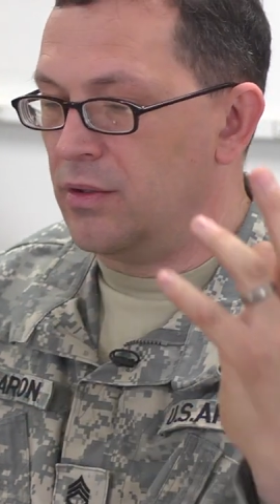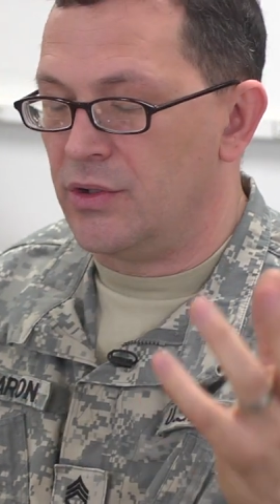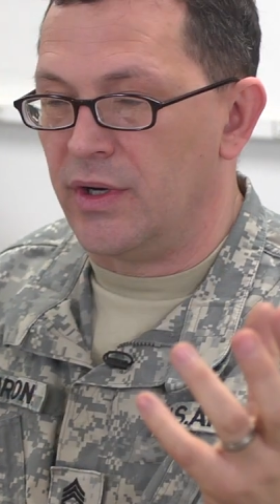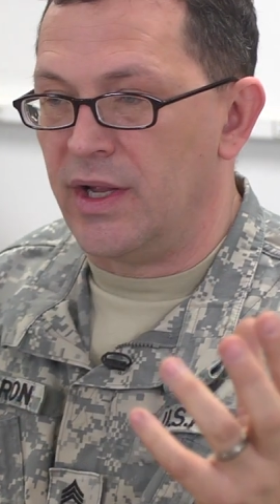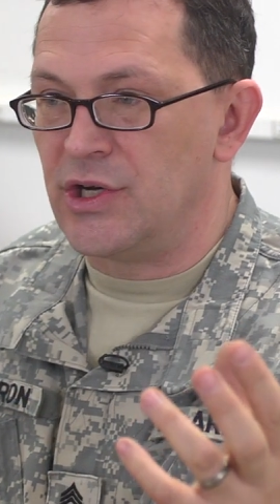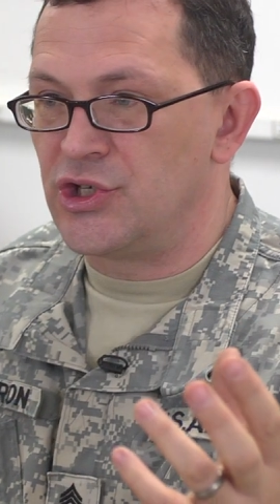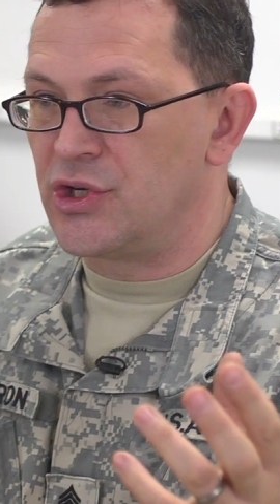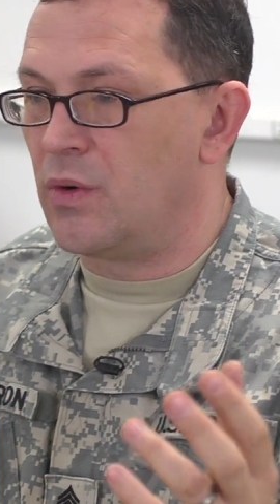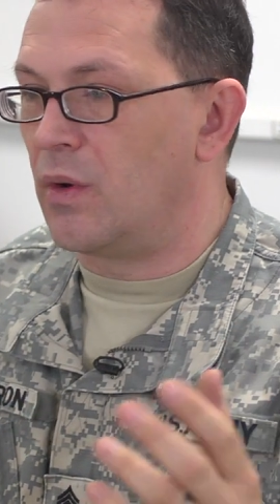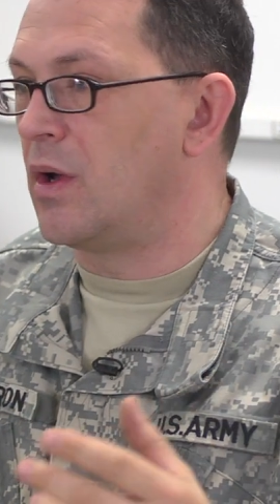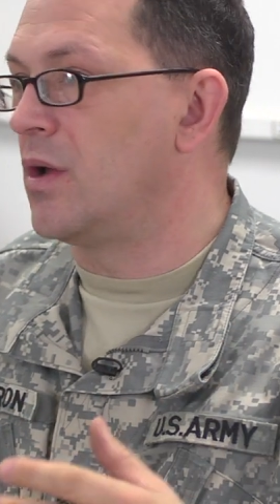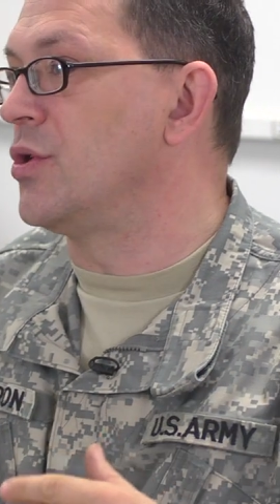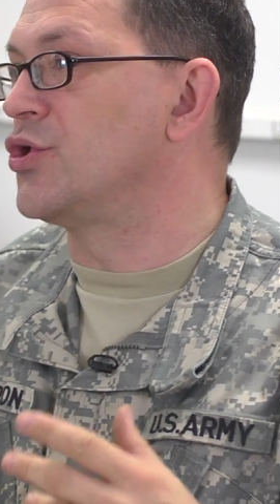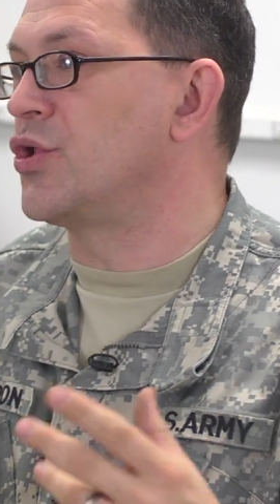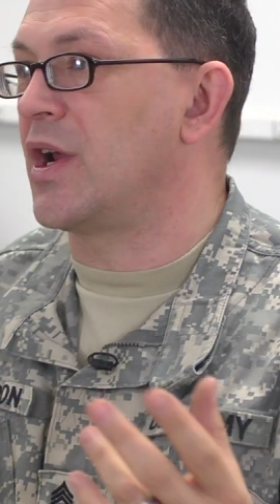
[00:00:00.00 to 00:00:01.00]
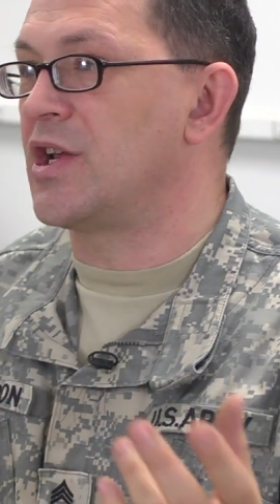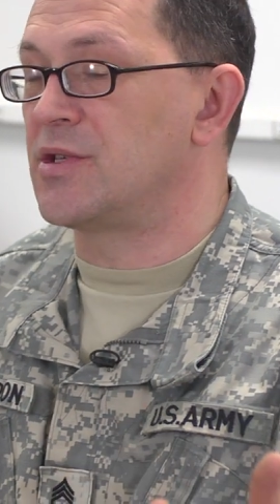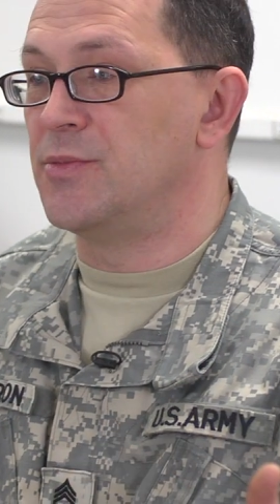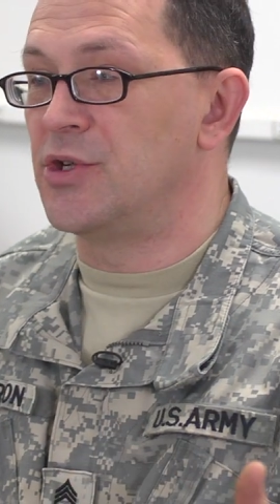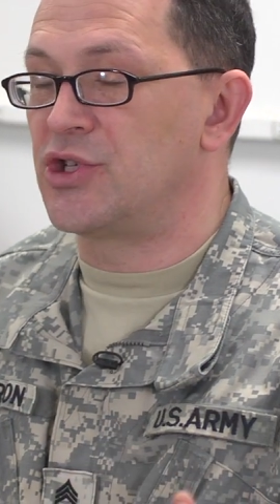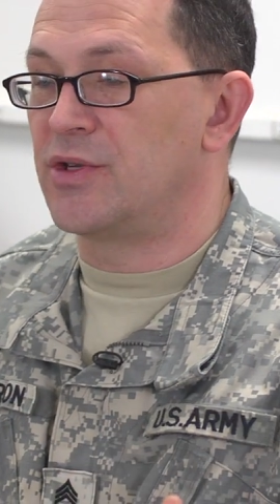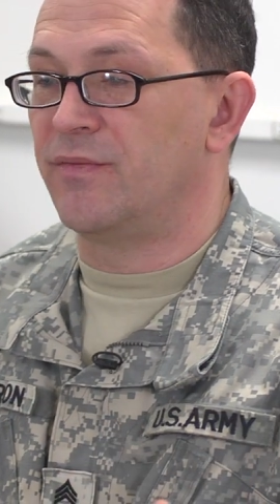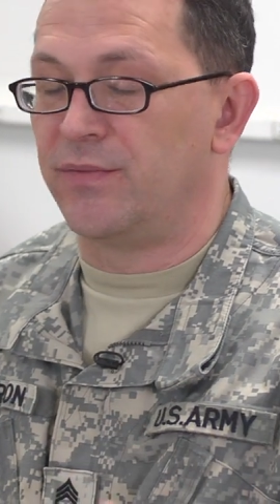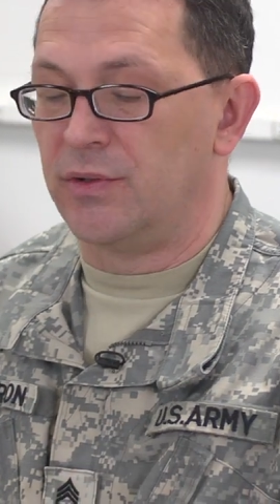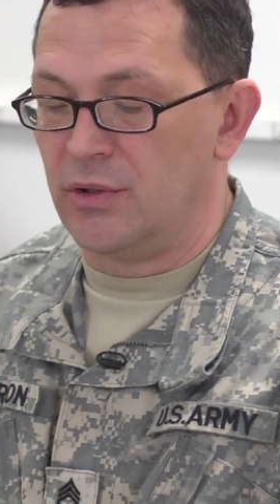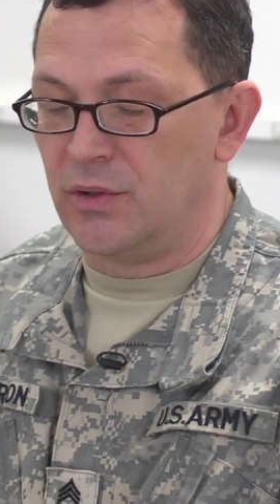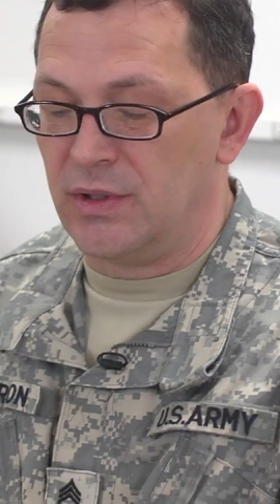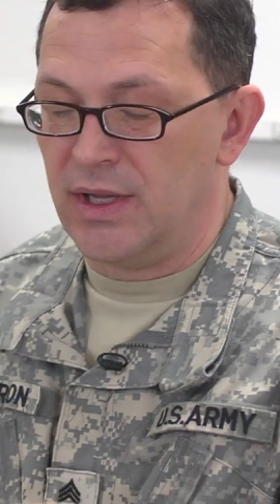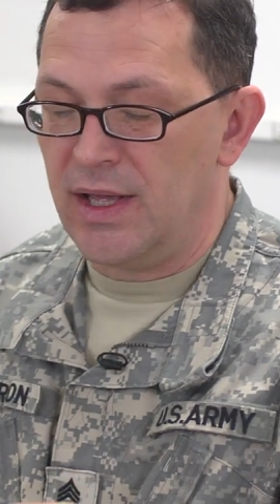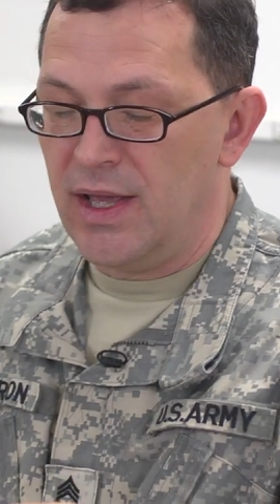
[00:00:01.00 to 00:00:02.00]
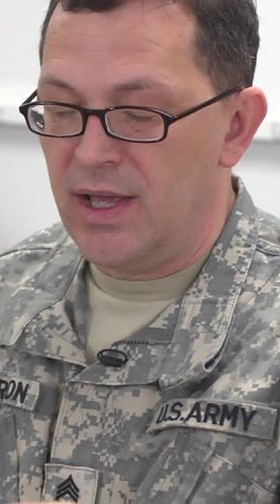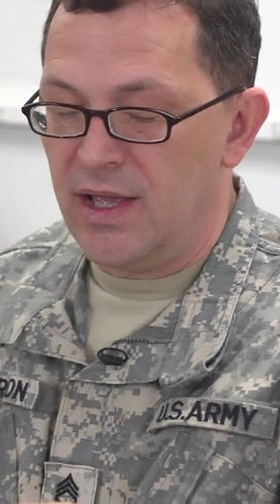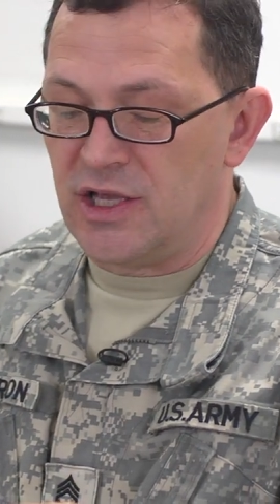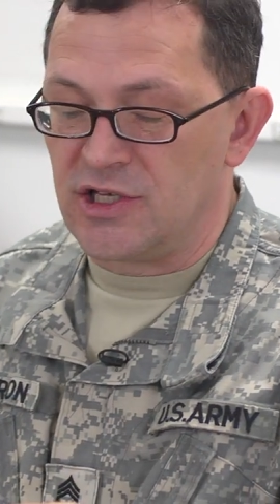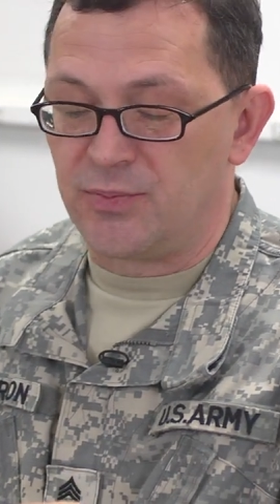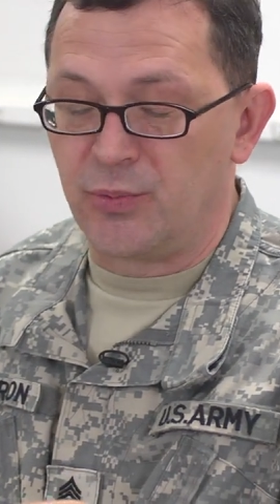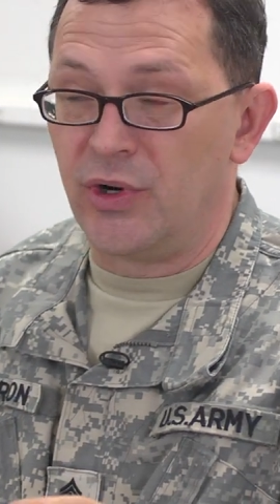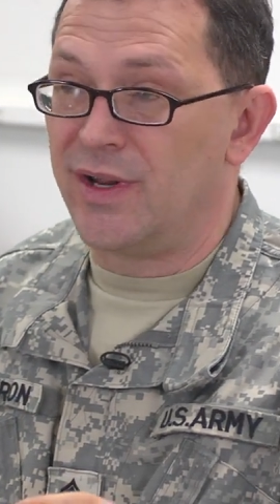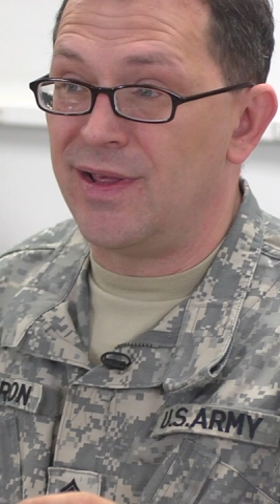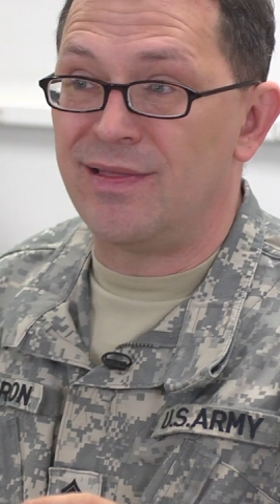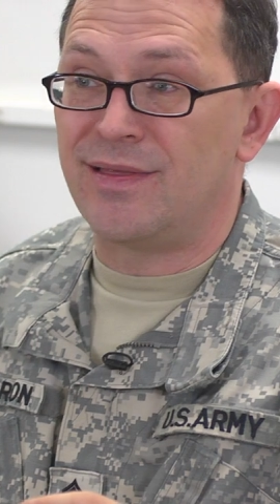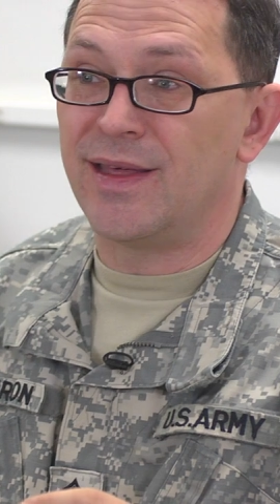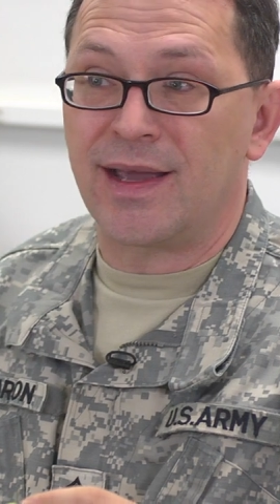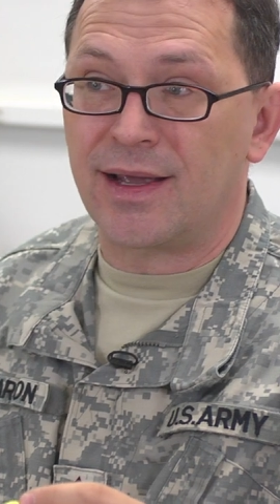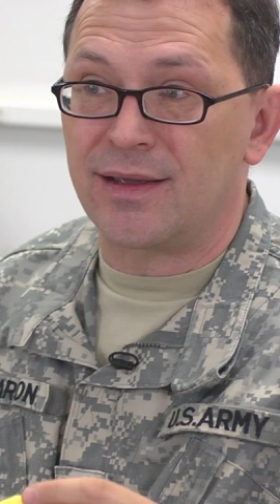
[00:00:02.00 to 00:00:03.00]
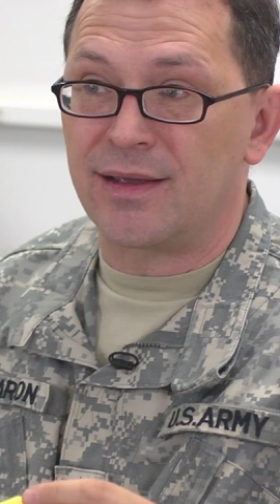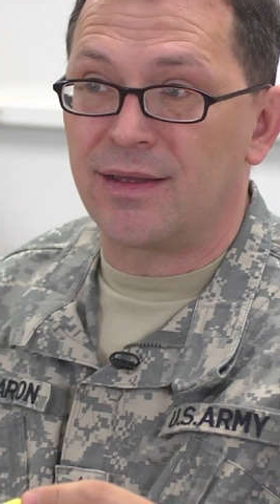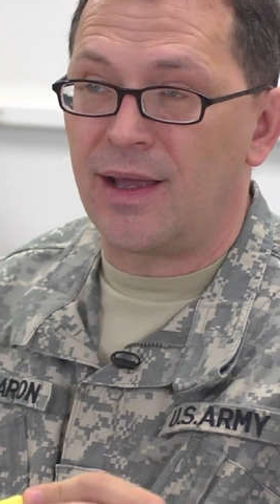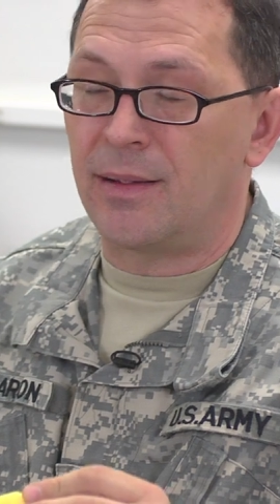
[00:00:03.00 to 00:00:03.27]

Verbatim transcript: your engine oil, your transmission fluid is pretty thick.